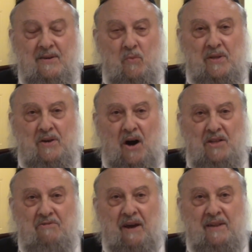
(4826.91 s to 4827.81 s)
When
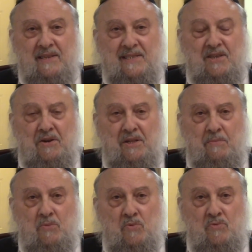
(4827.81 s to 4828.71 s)
God created the sun and the
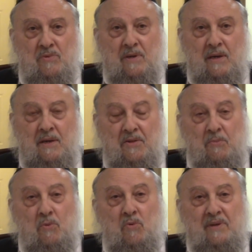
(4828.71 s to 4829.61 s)

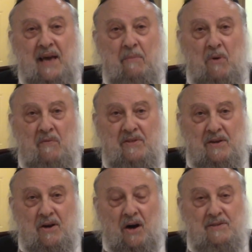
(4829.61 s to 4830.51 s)
moon came over to
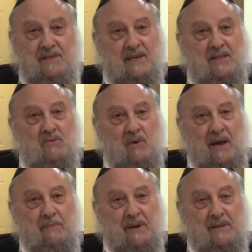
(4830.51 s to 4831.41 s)
God and said, wait
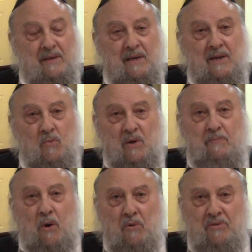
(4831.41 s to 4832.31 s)
a minute, we
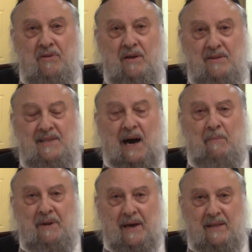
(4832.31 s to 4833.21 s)
both
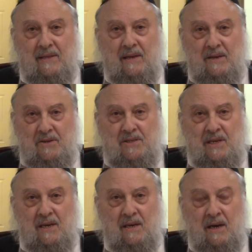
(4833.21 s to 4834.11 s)
dominate, you
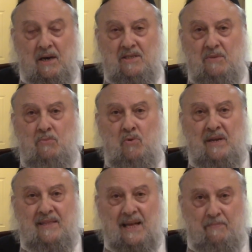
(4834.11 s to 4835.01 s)
see, because the moon
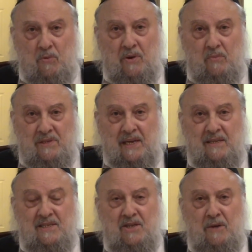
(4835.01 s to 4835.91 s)
at that point was like
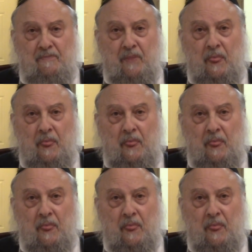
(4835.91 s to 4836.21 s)
the sun.